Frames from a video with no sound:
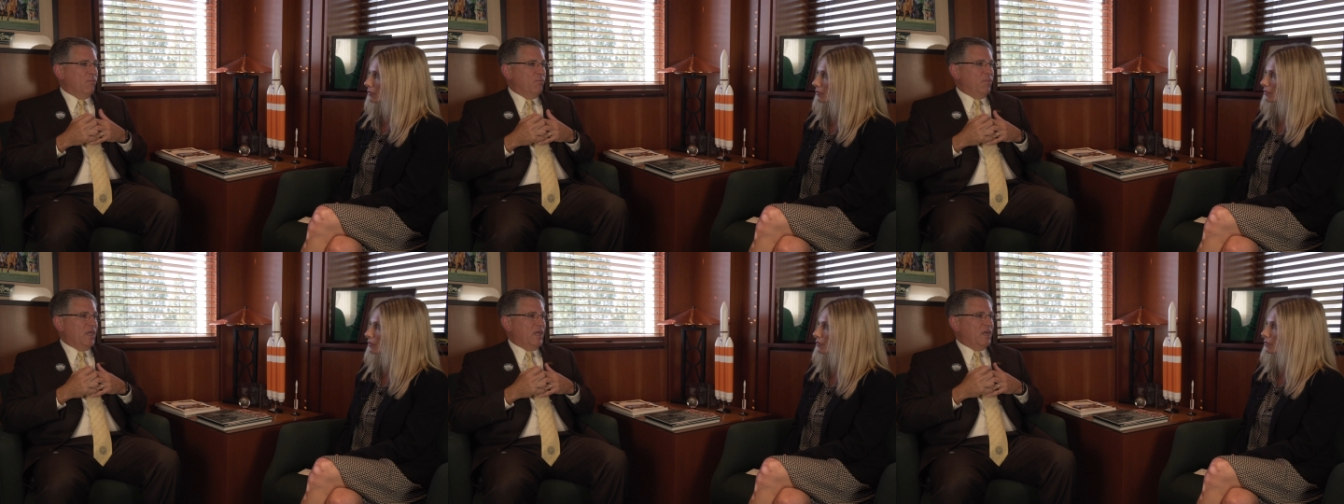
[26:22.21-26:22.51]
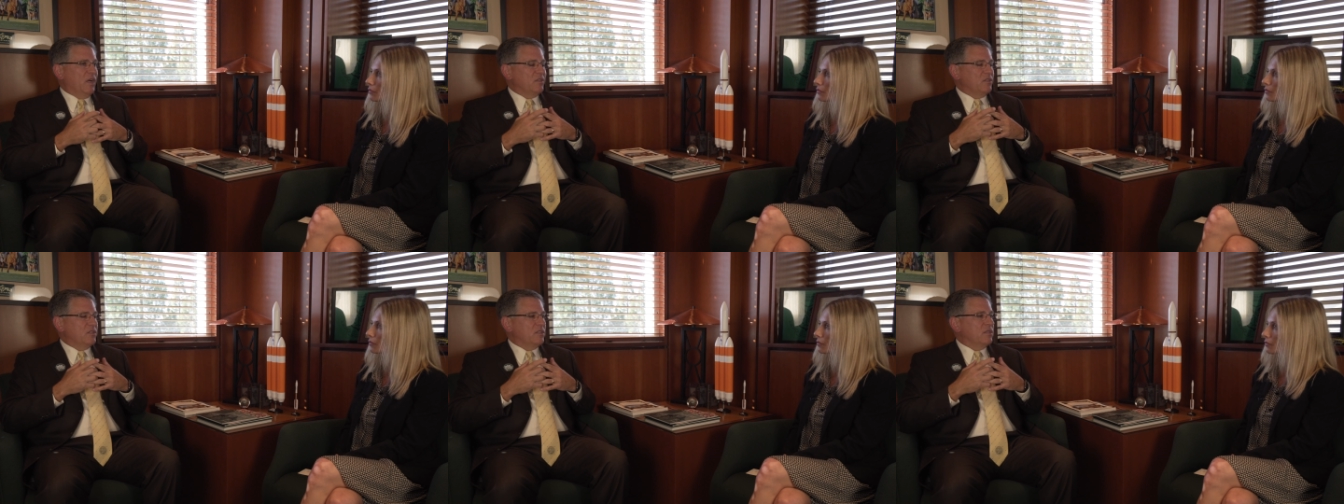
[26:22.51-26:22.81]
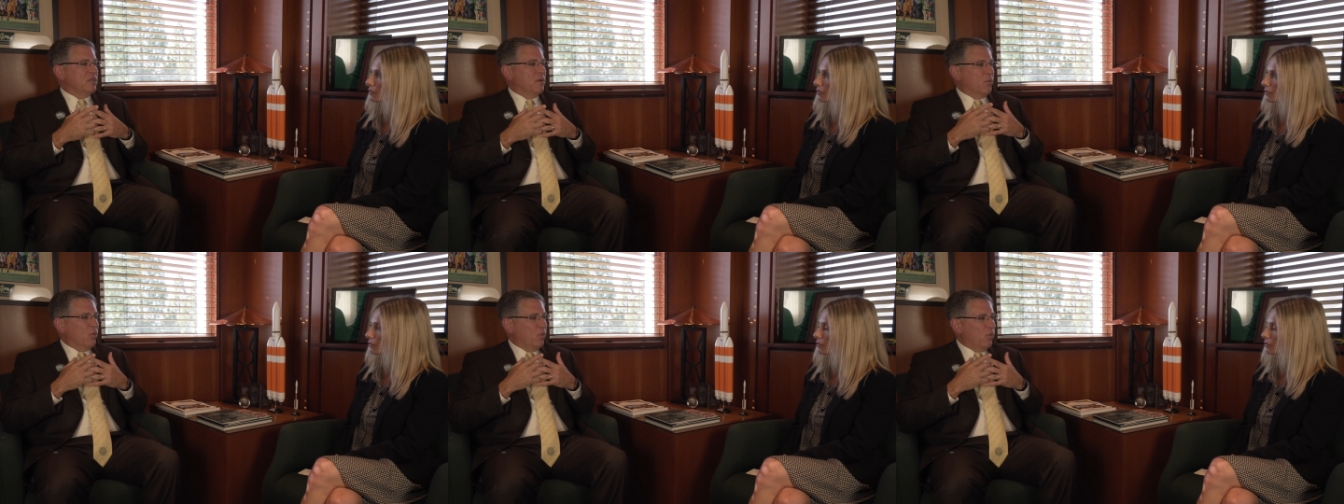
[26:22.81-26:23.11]

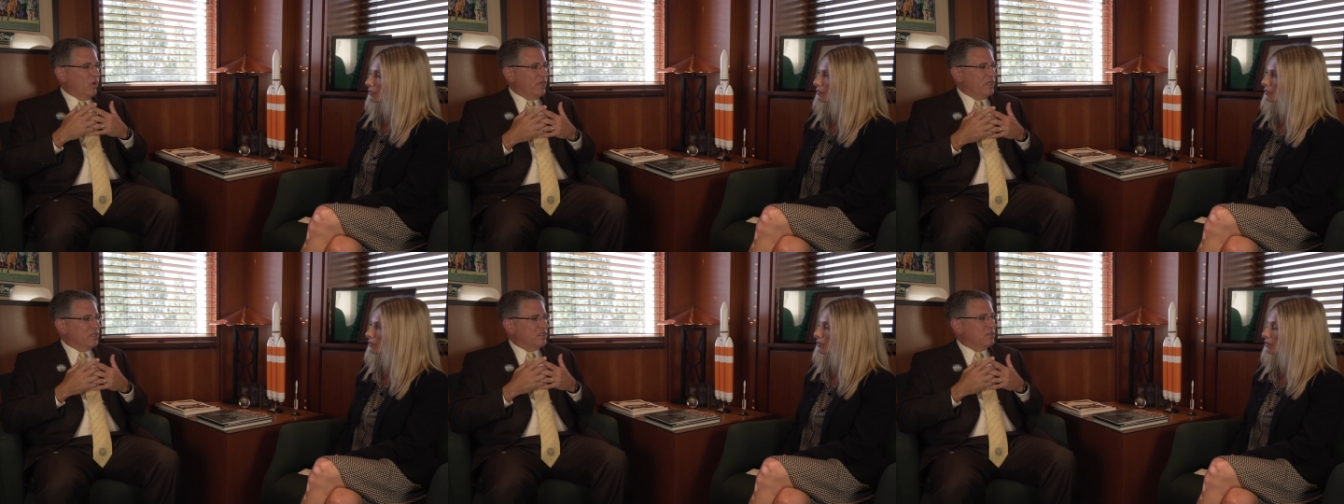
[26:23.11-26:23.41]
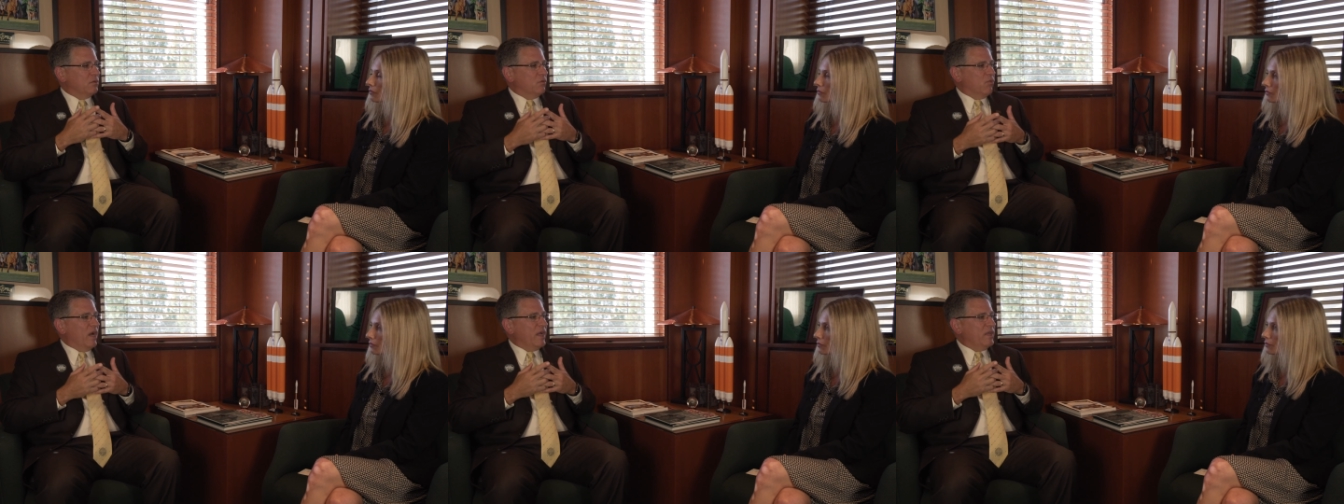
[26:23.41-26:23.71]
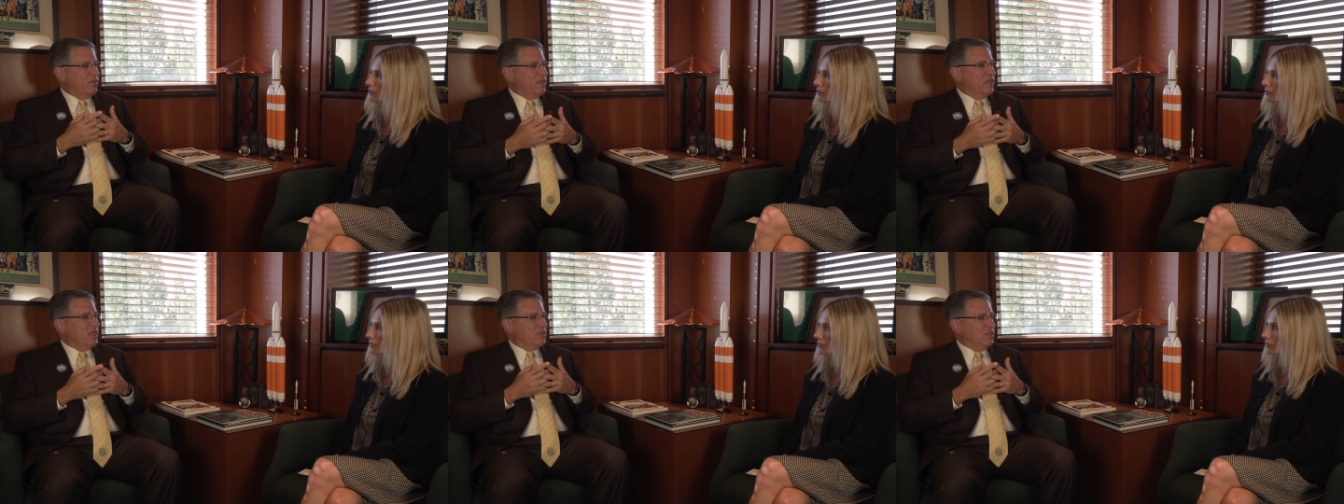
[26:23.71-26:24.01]
because number one, it's the
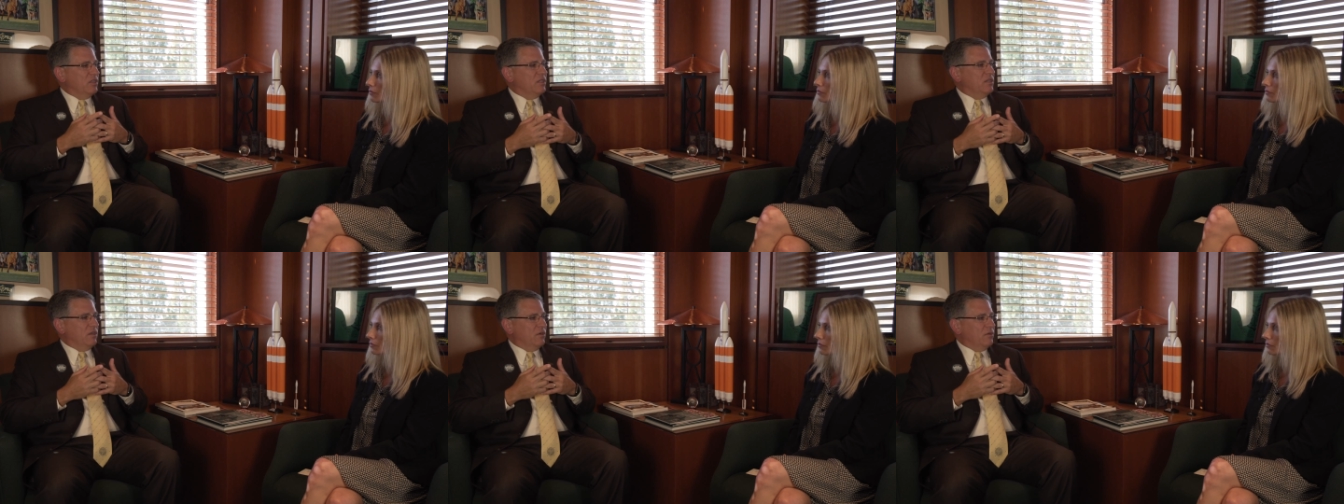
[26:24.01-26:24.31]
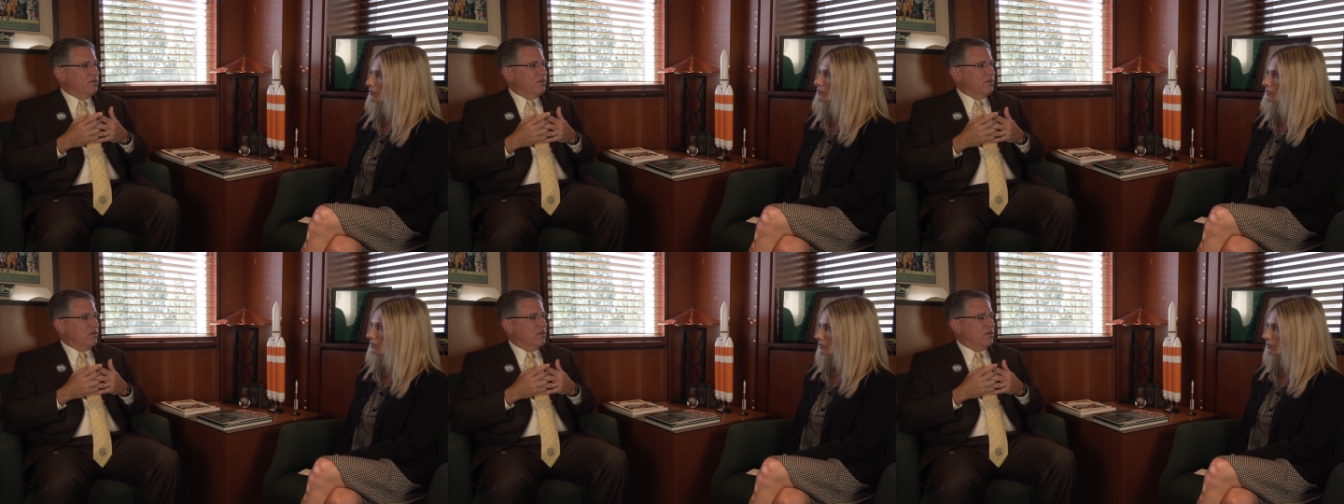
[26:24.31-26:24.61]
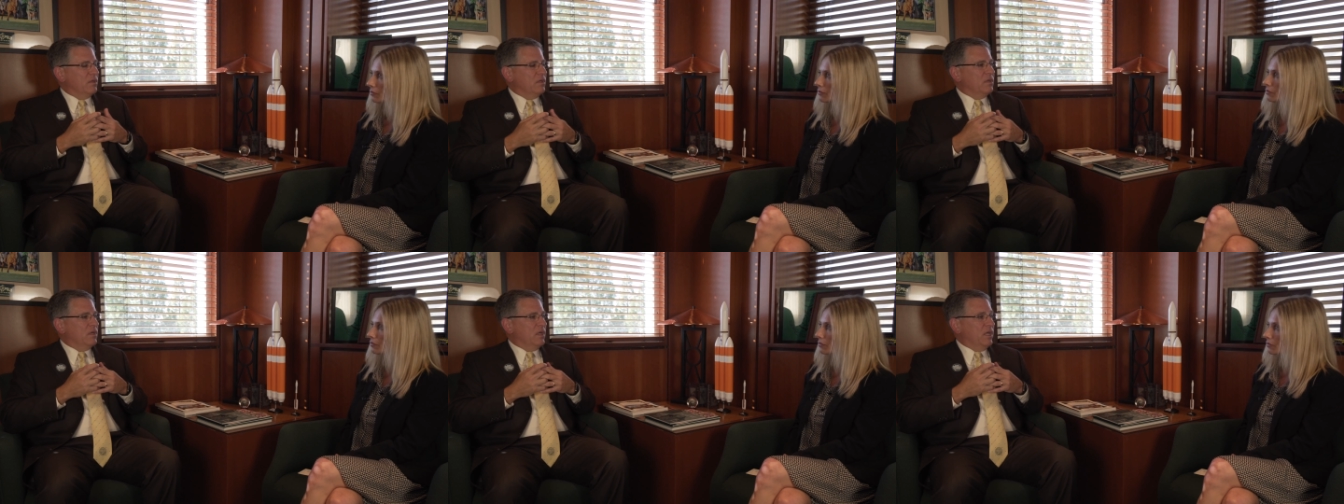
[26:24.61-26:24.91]
right thing to do, mm
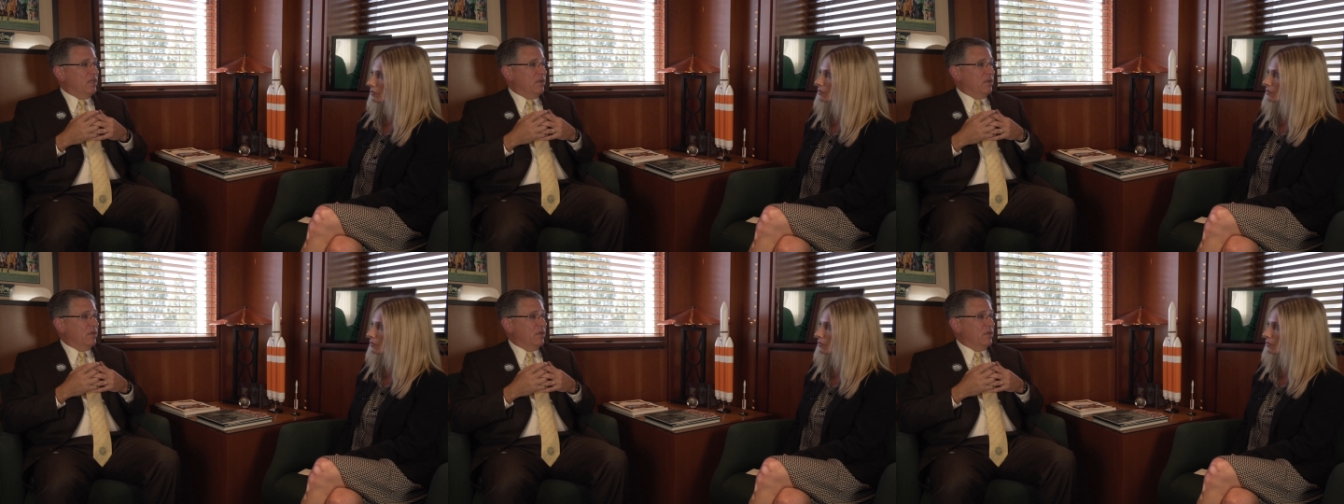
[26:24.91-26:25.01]
-hmm.